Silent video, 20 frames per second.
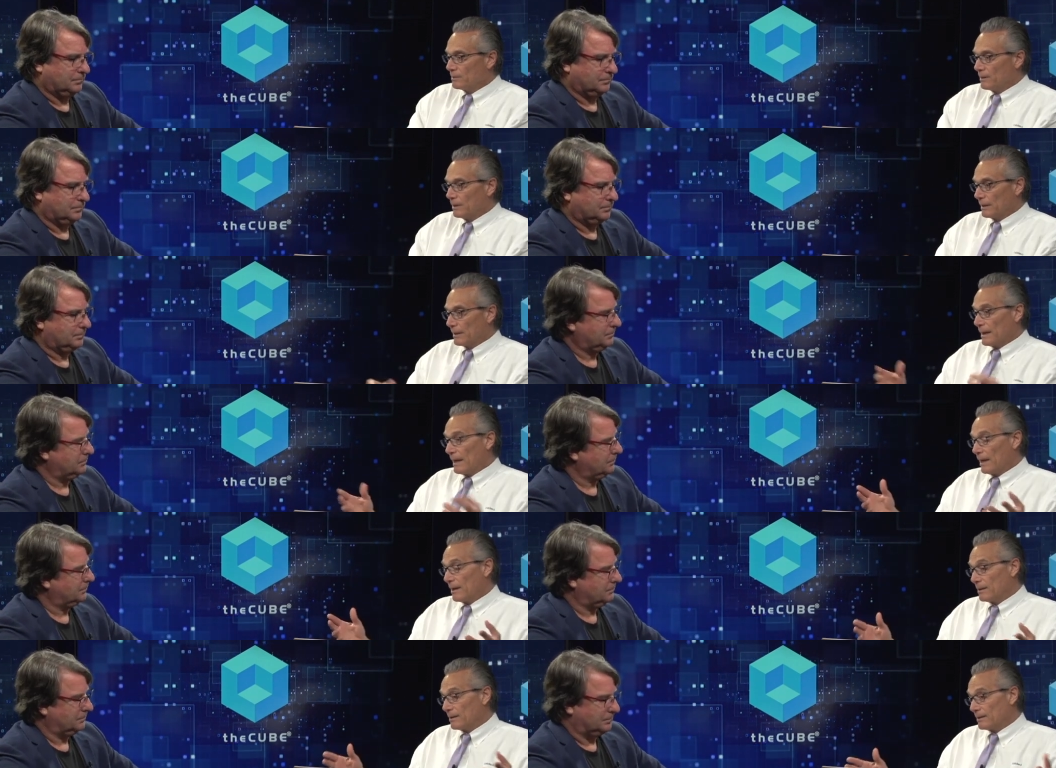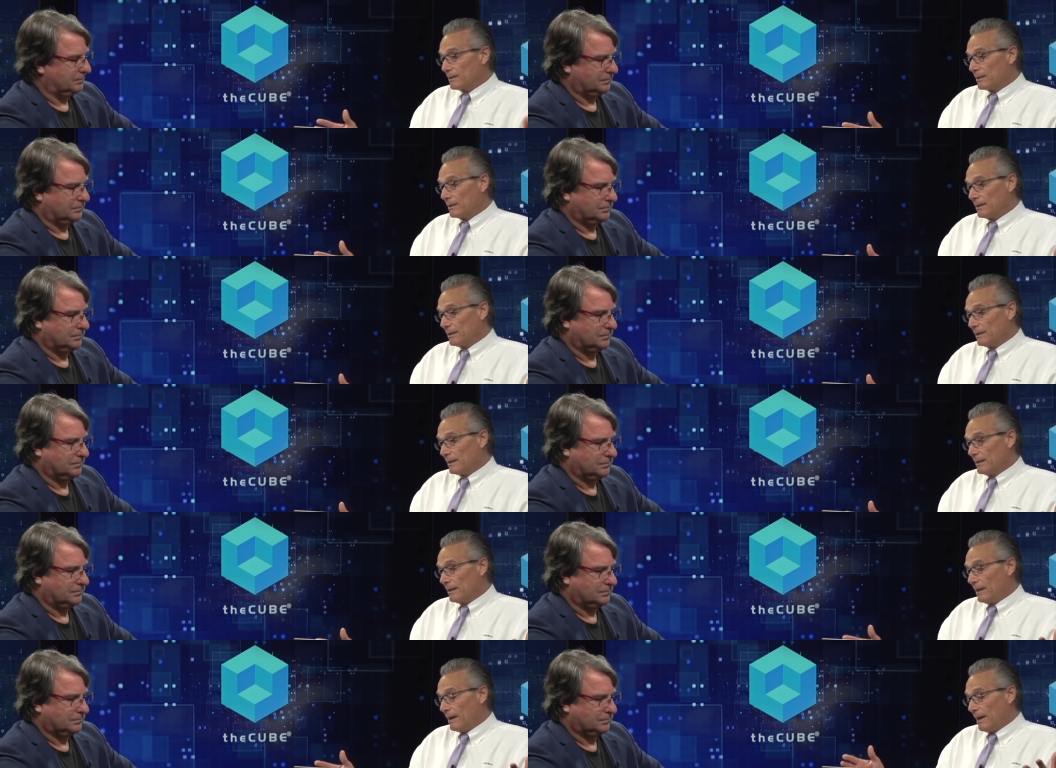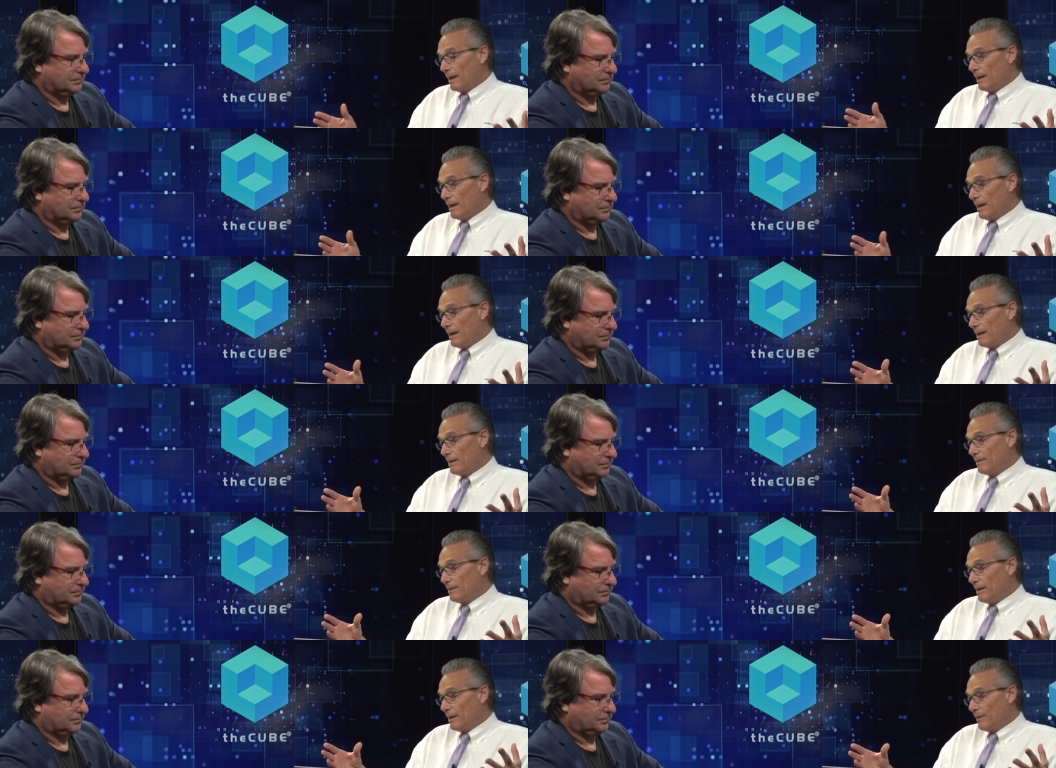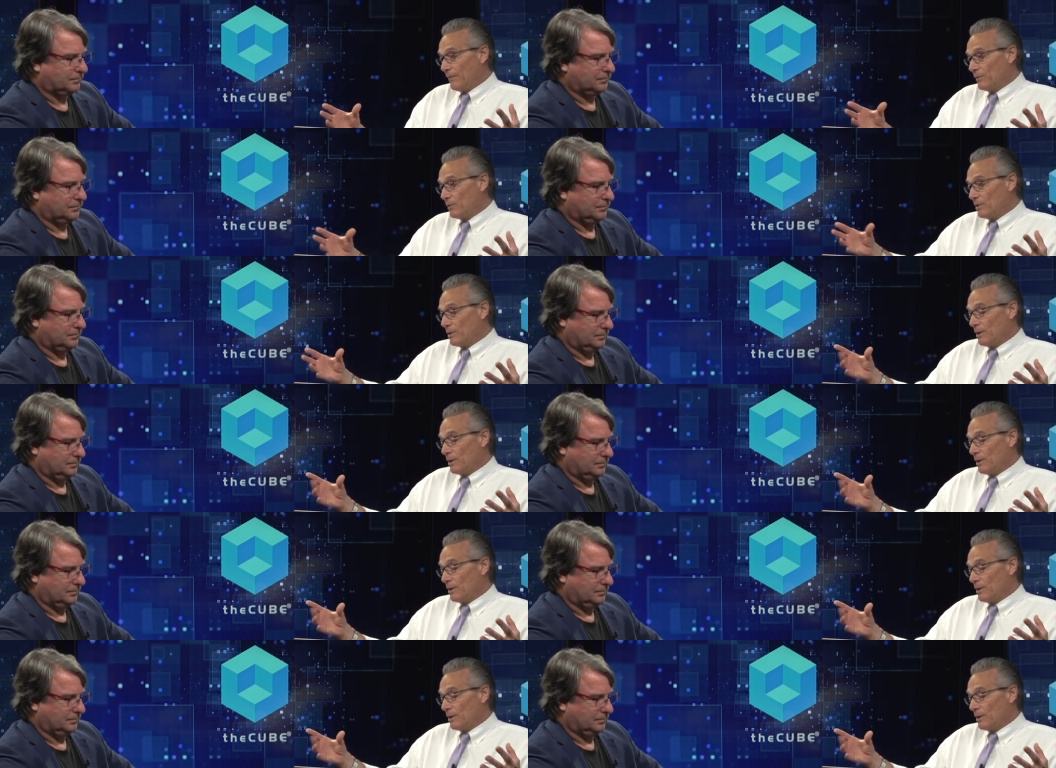Speaker 1: Again, and, and, and if you,